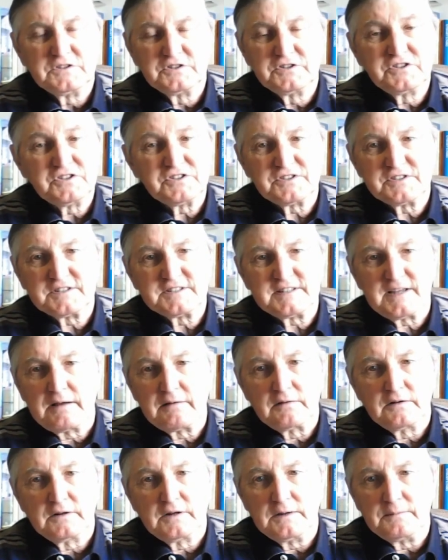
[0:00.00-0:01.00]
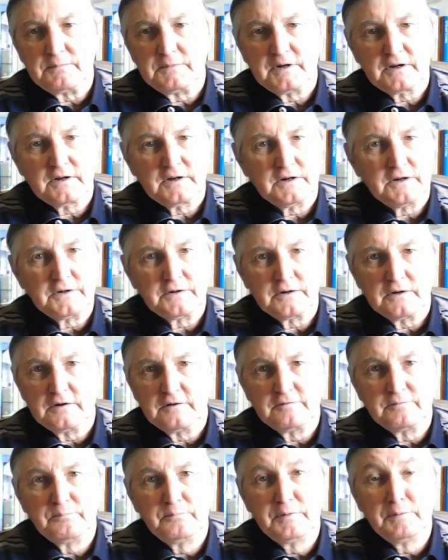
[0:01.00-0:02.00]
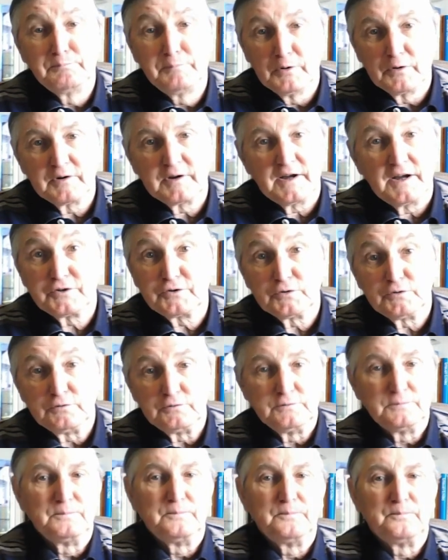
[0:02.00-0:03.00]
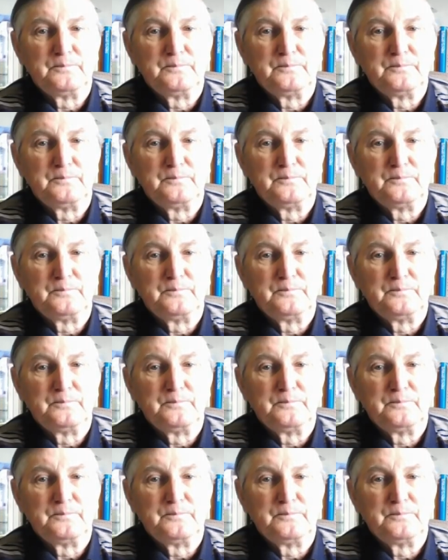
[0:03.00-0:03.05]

Doesn't sound like my kind of book at all.